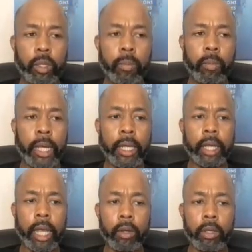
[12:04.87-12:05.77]
But
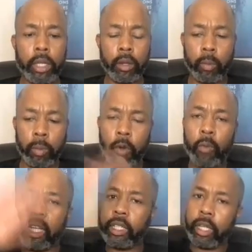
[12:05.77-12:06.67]
I know you did, before
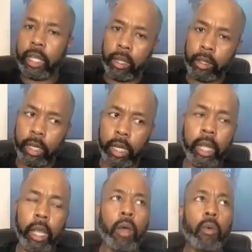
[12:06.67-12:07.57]
we get to the
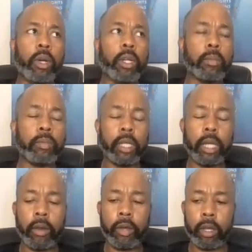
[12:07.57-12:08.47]
elderly, what are some
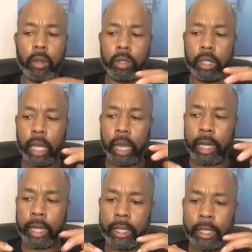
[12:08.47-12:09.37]
scenarios that I
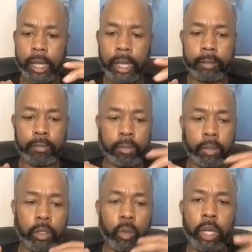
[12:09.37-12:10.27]
guess like
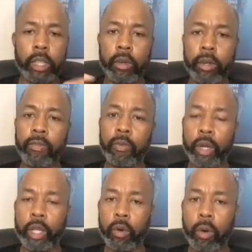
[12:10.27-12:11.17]
the 20, 30,
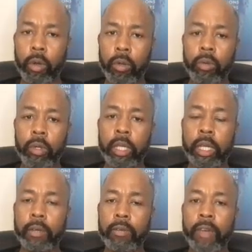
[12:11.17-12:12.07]
40-year-old
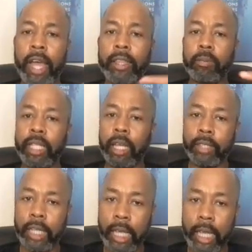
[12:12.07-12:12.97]
could find
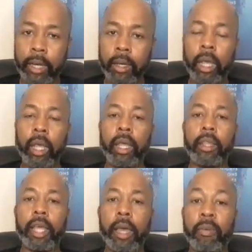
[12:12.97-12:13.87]
themselves in
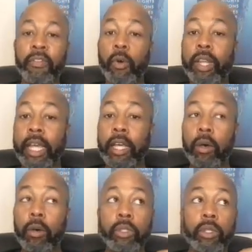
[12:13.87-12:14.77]
that before they
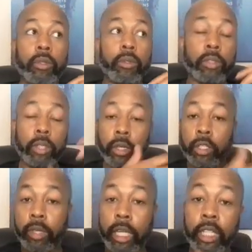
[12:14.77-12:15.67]
go to
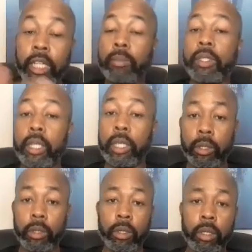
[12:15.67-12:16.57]
surgery, they should come see
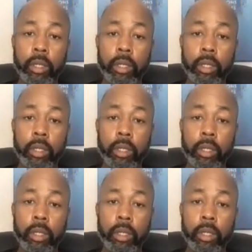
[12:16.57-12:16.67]
you?